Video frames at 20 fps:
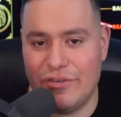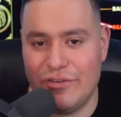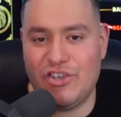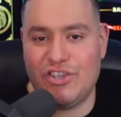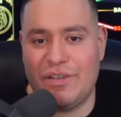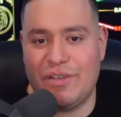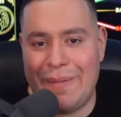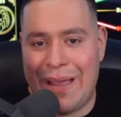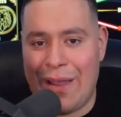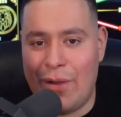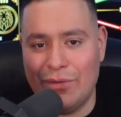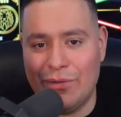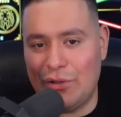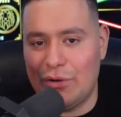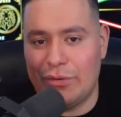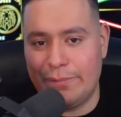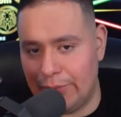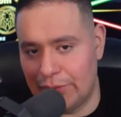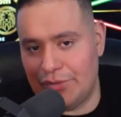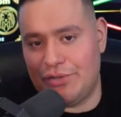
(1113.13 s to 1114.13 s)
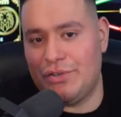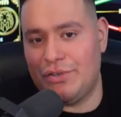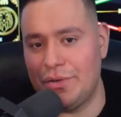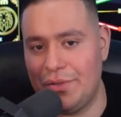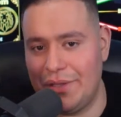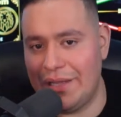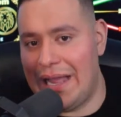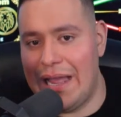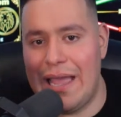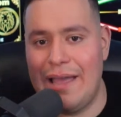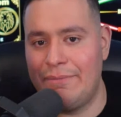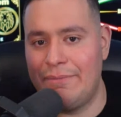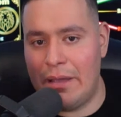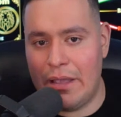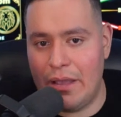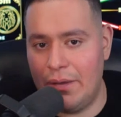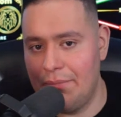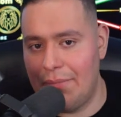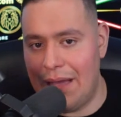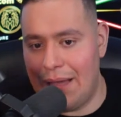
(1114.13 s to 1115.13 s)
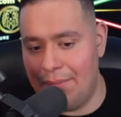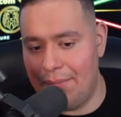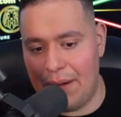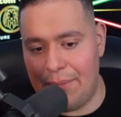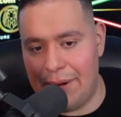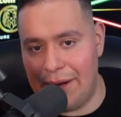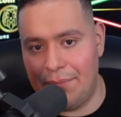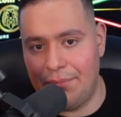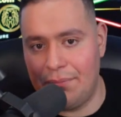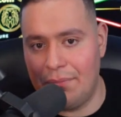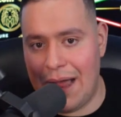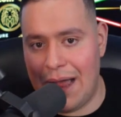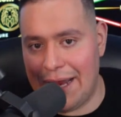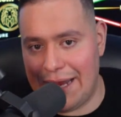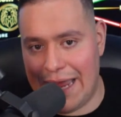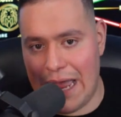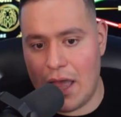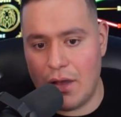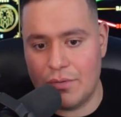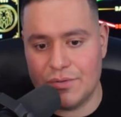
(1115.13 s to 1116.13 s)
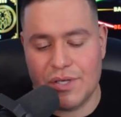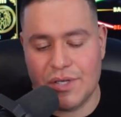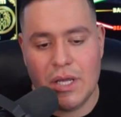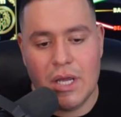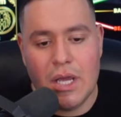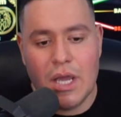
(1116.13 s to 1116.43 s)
It's just my own little personal thing. I have my my my, my account,